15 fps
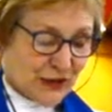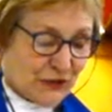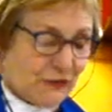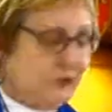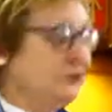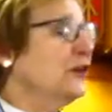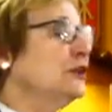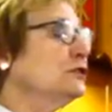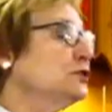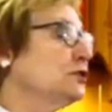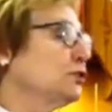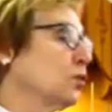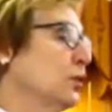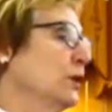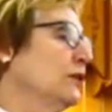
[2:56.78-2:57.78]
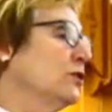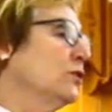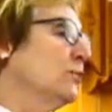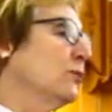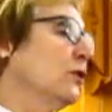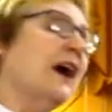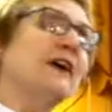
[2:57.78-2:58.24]
the first
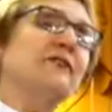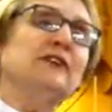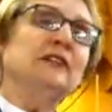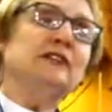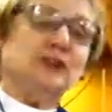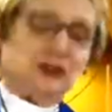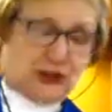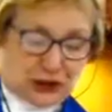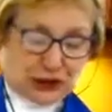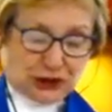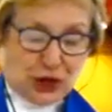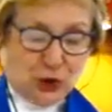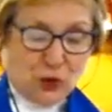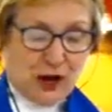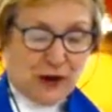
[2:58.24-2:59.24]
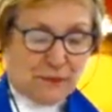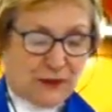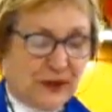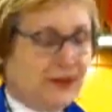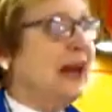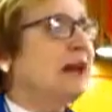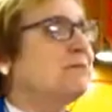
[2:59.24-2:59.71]
real prophet to show up
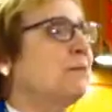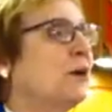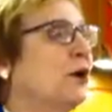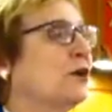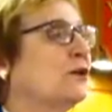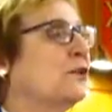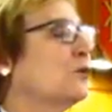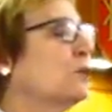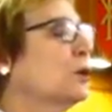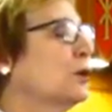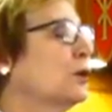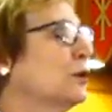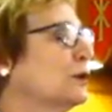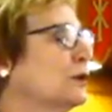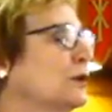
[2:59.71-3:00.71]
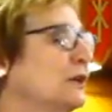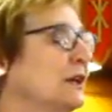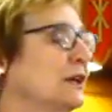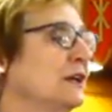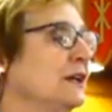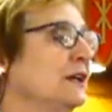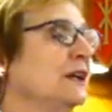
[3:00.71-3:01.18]
in that part of the world
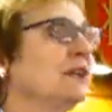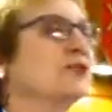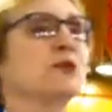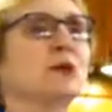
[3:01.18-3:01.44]
in